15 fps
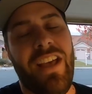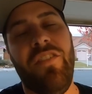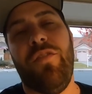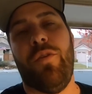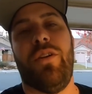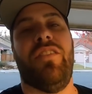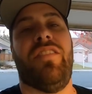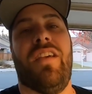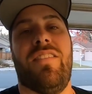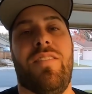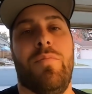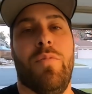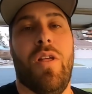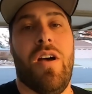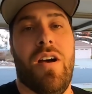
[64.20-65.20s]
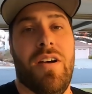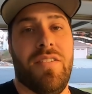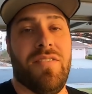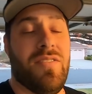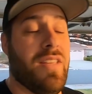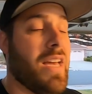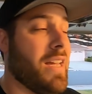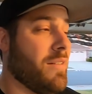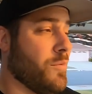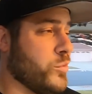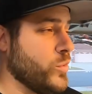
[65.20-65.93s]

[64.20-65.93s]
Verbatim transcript: California's had some laws that